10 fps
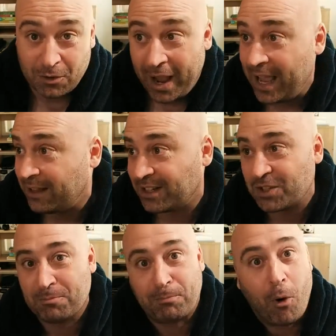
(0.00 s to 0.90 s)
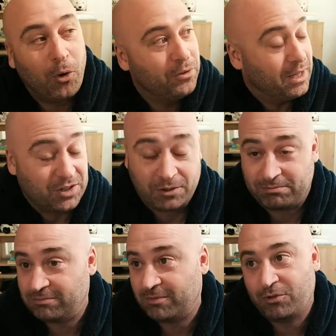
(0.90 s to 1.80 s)
Hey, that's a
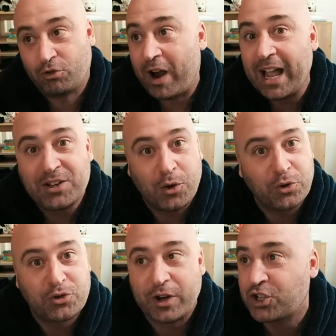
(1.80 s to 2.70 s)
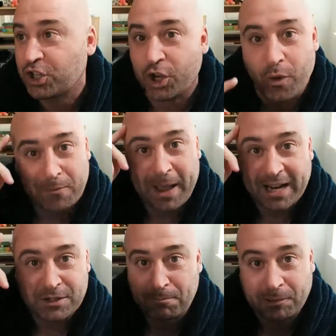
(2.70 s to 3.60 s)
grand old tradition going
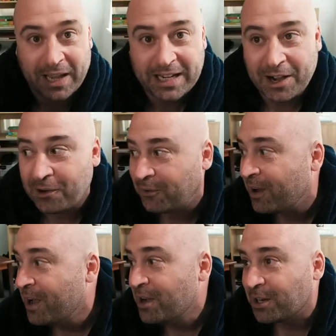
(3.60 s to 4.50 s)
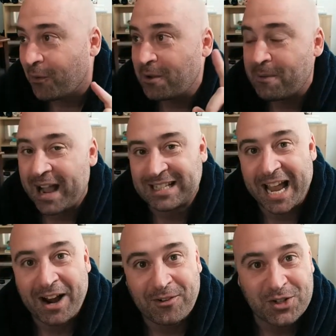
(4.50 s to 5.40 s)
back to Plato, going back
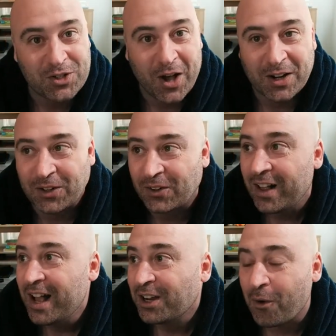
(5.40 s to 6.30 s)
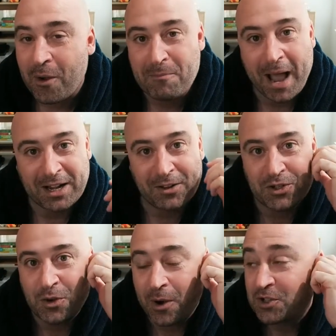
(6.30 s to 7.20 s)
to Aristotle, going back to
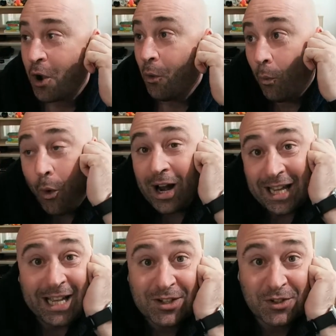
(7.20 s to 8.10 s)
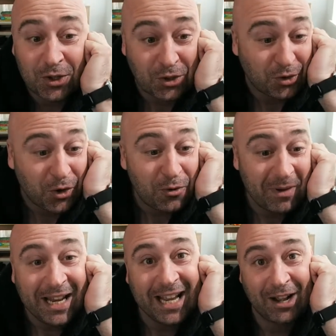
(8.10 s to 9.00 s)
the Stoics. What is the true
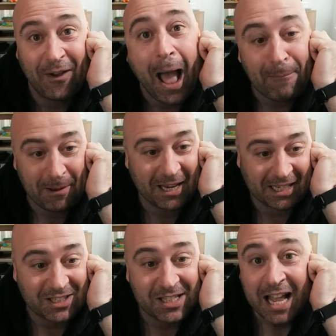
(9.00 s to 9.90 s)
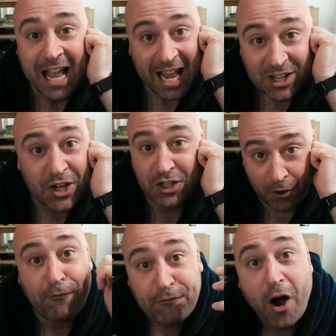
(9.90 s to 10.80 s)
meaning of happiness? Is it
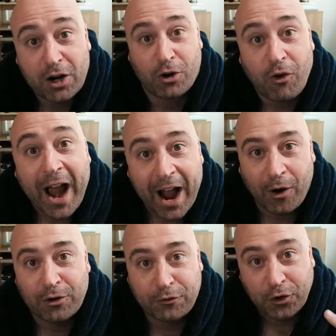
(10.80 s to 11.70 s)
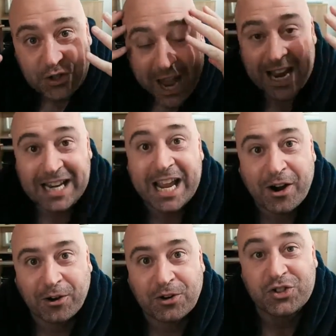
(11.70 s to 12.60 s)
to fuck around for 10
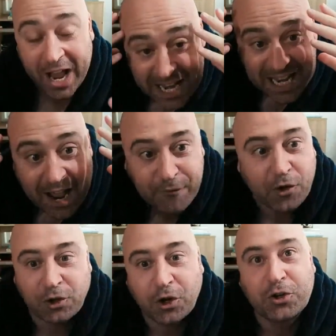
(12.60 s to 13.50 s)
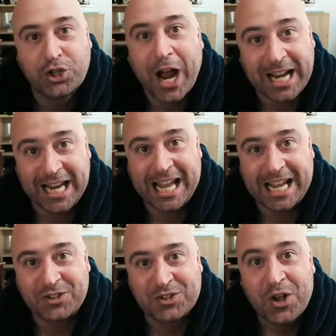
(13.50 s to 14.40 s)
years and never learn
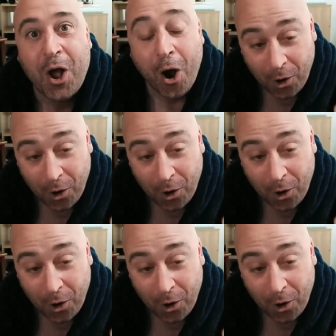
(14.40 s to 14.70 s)
Chinese?